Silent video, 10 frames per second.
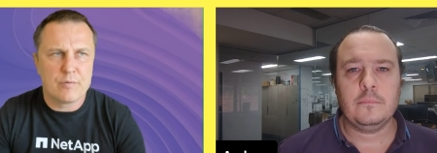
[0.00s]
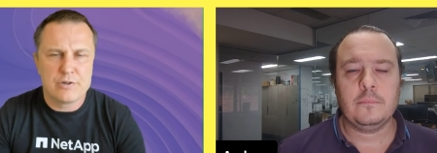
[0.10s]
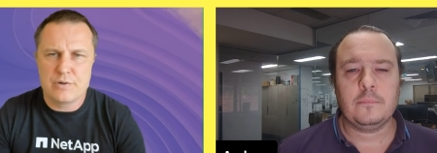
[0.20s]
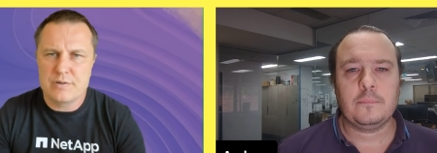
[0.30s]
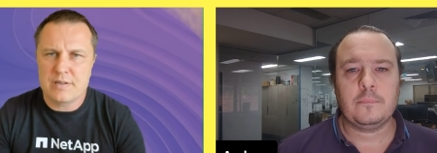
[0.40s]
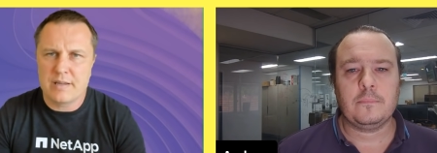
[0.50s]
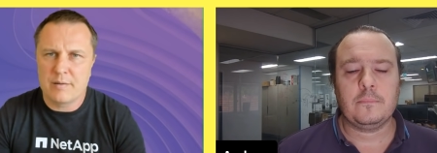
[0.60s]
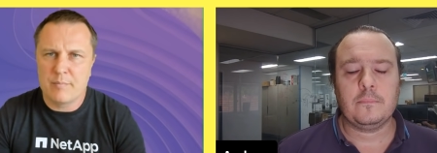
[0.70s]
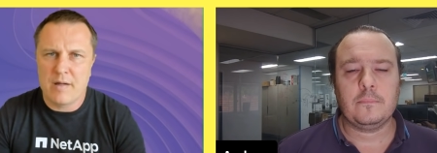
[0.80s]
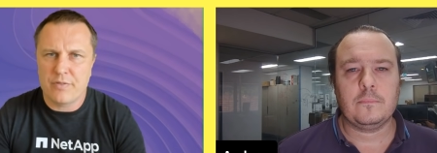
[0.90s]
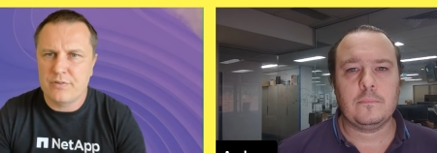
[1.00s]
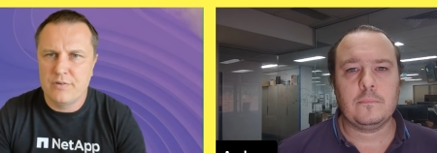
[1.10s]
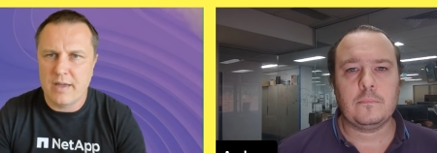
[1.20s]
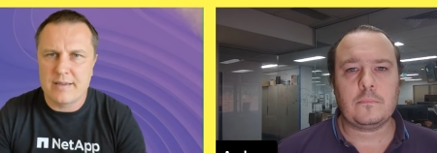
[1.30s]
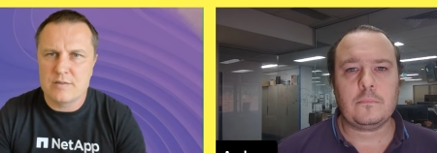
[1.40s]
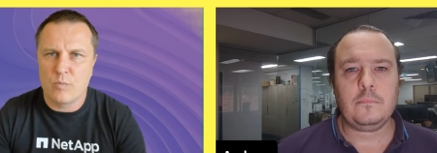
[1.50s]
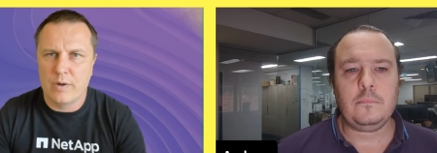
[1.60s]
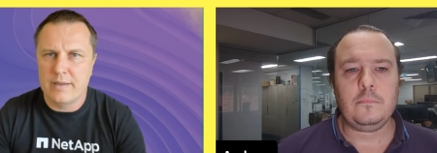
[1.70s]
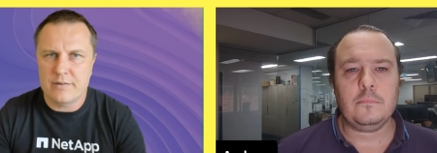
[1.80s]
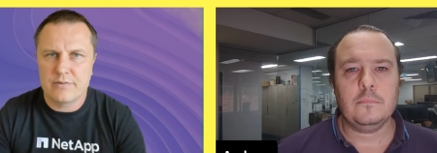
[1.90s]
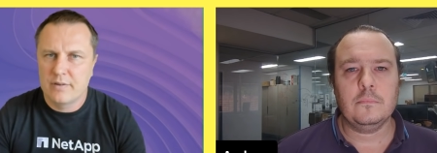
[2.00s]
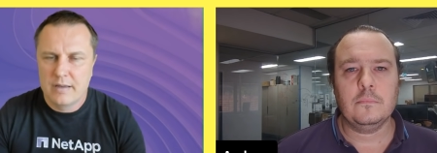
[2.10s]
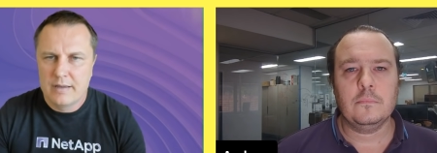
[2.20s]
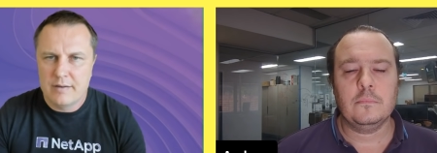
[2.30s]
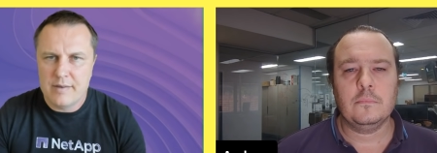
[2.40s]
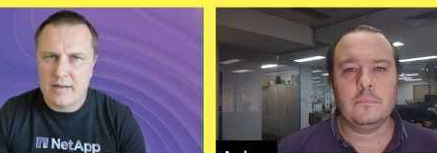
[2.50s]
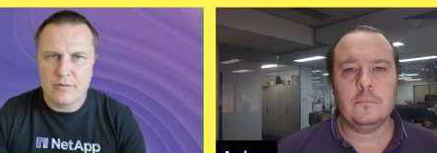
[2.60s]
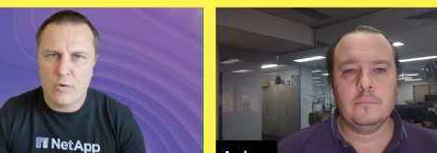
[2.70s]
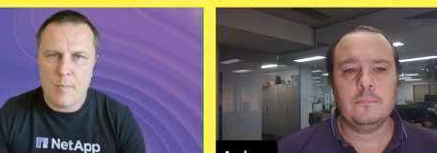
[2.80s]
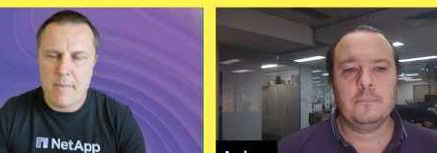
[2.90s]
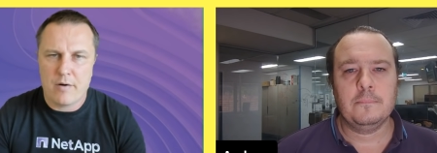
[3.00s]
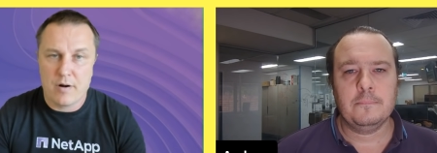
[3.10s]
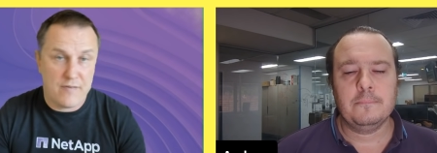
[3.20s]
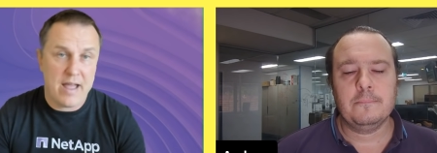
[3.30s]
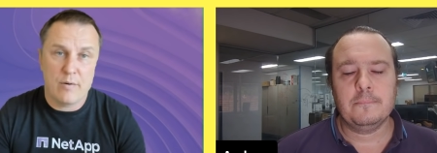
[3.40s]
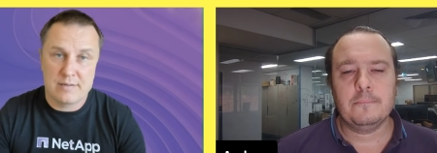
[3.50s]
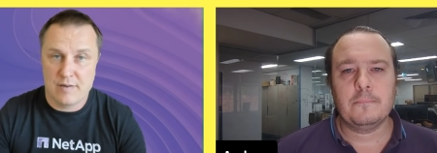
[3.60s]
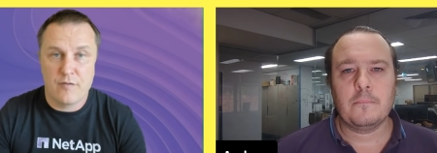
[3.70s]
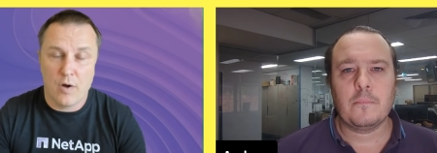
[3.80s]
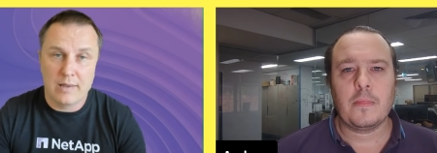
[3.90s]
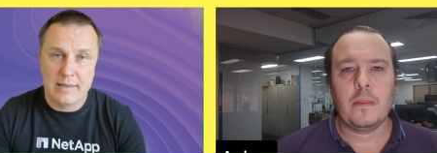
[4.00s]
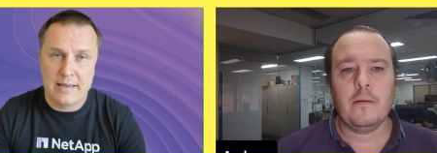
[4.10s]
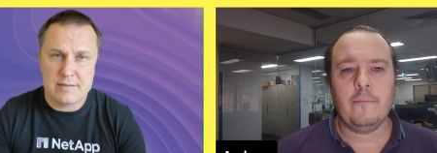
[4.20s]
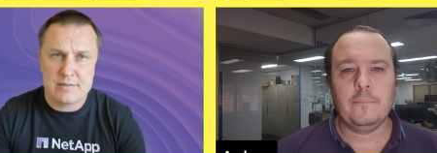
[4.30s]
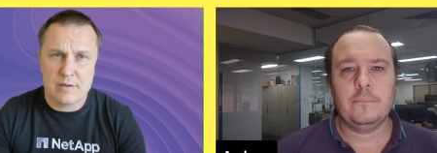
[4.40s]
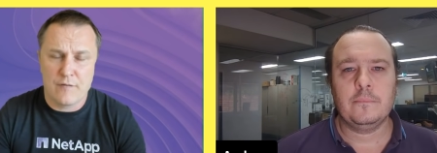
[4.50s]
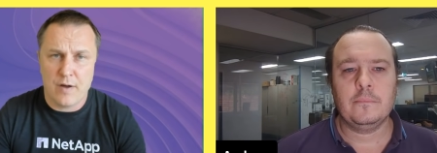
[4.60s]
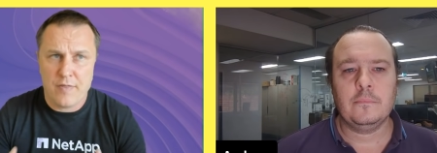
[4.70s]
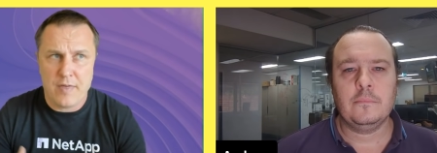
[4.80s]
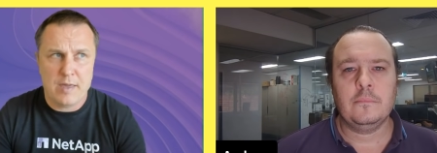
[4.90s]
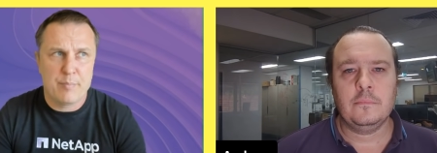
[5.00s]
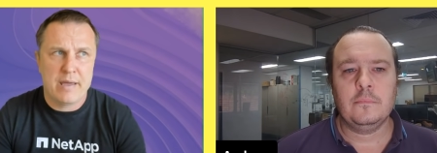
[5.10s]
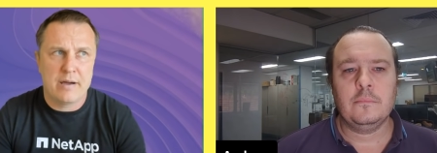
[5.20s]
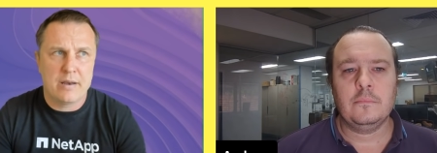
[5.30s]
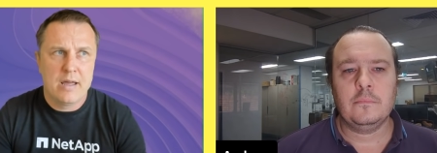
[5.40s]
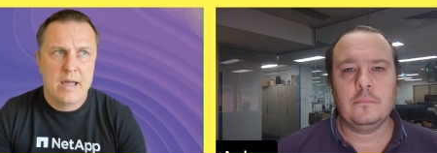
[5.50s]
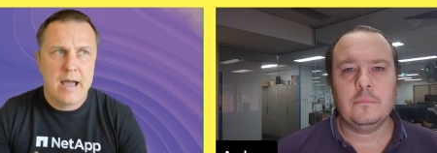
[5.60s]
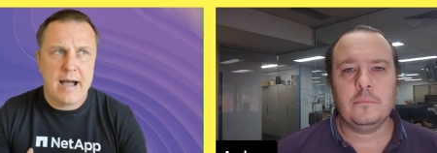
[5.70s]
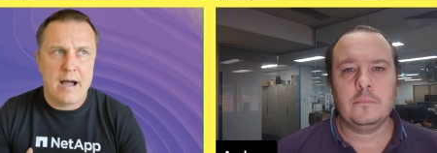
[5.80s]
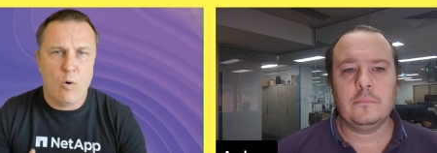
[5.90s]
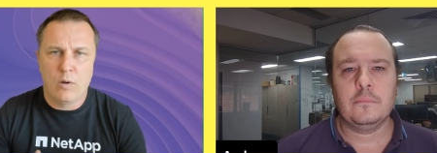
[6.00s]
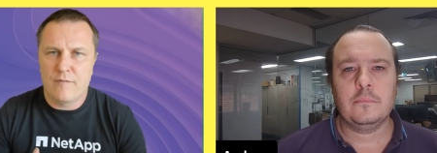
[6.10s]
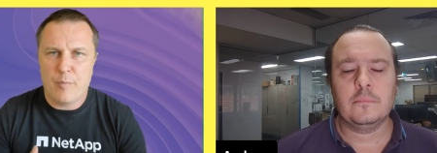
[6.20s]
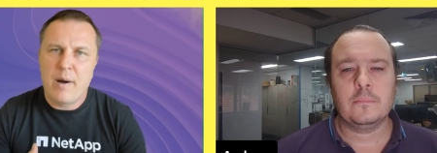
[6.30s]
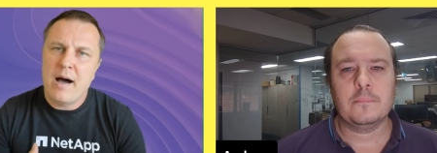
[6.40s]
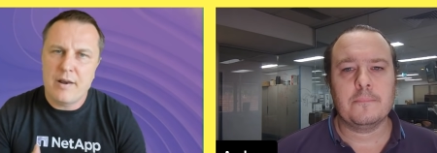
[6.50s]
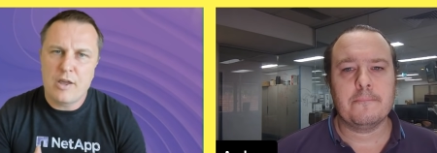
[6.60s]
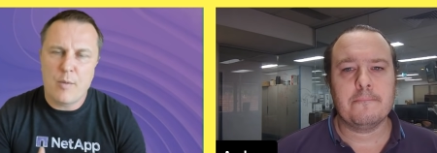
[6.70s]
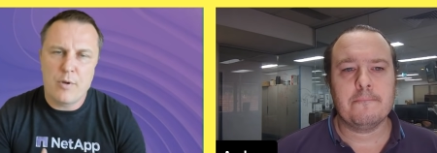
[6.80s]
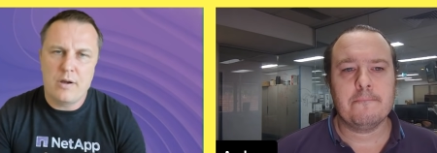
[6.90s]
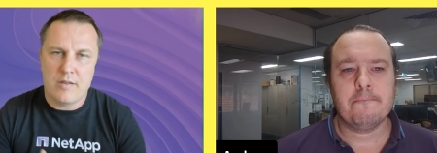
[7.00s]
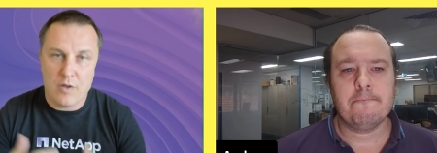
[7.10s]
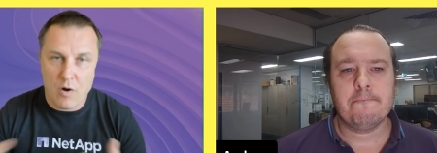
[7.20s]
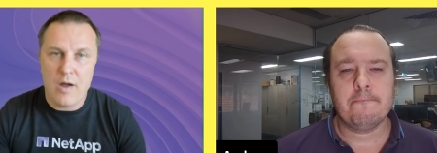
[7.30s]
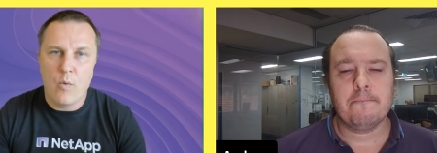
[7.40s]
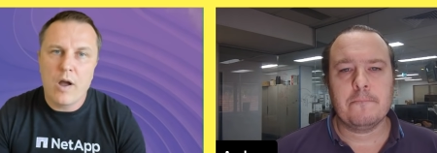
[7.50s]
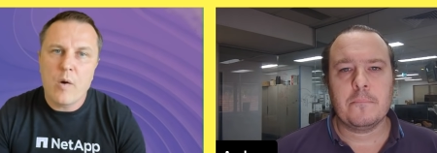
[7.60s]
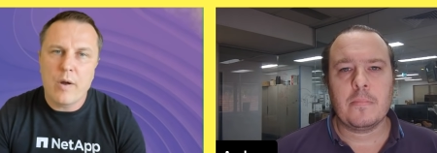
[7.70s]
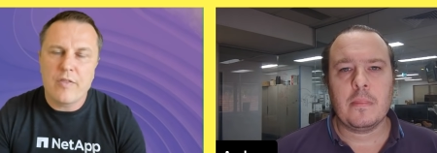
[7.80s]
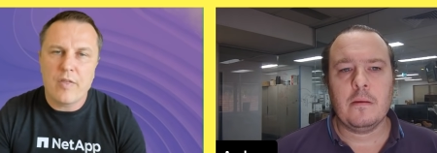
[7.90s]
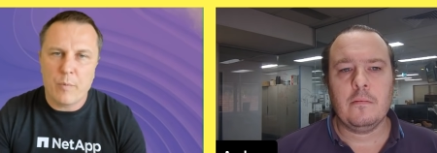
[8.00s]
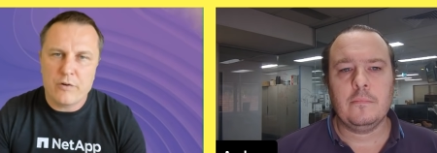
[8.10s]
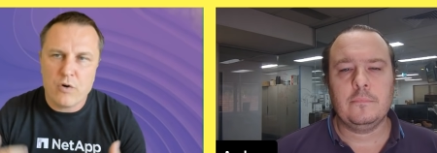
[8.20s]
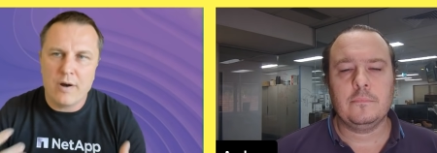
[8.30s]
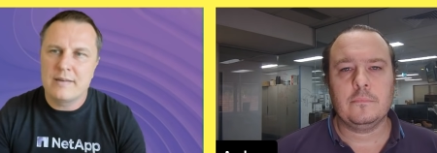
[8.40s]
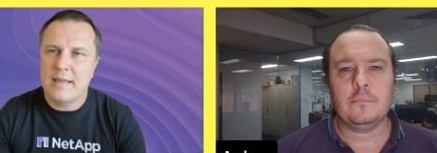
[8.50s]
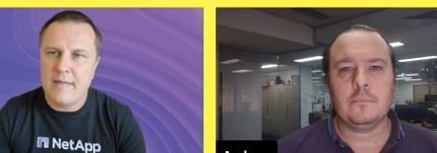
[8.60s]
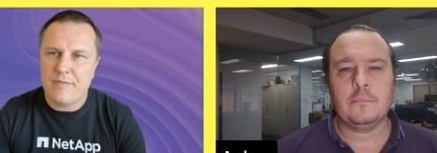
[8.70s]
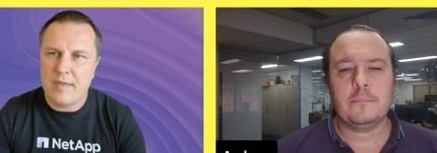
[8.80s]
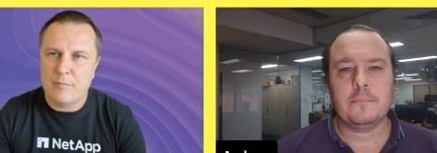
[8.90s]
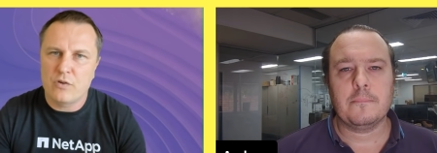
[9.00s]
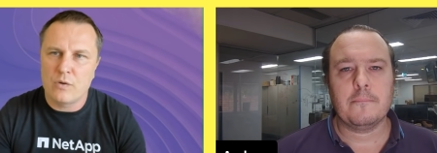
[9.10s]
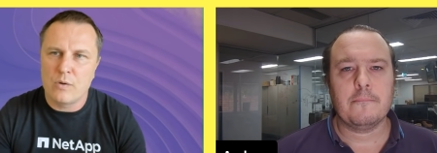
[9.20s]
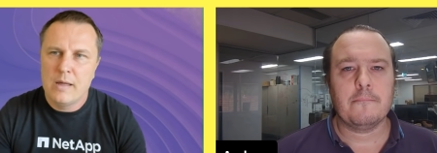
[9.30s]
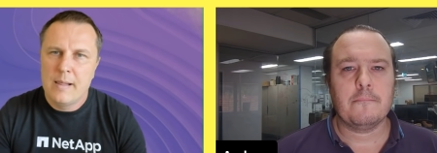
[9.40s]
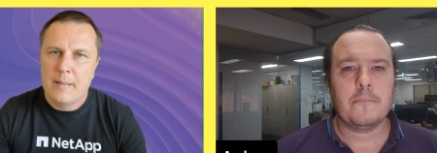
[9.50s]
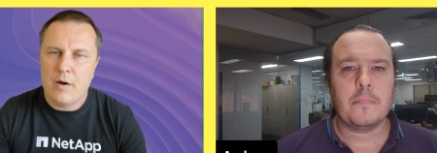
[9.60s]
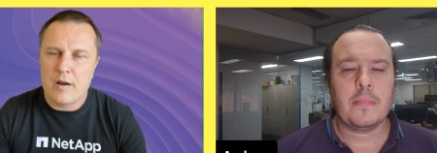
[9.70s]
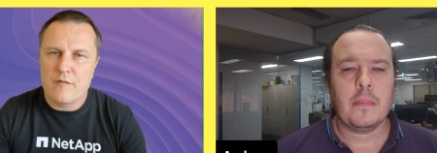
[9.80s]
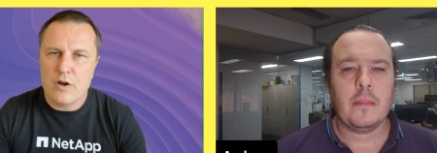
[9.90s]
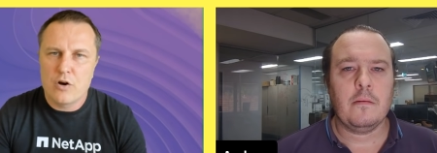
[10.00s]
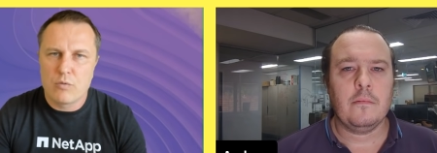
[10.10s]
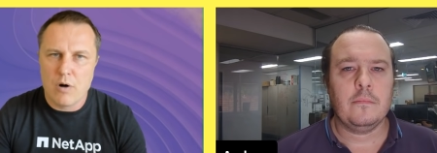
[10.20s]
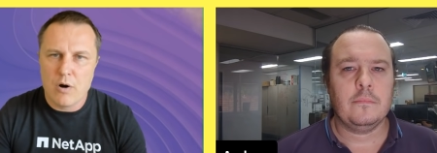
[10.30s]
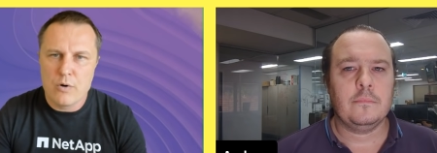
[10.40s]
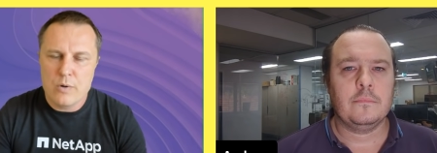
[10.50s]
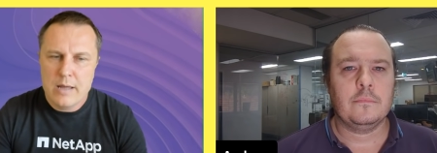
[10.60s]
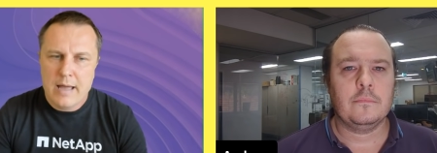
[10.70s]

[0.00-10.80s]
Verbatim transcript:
Speaker 1: reducing months, days, weeks down to a matter of hours, if not less. So if I think about uh, all of the partner community that I work with, that we're trying to get them to kind of grow,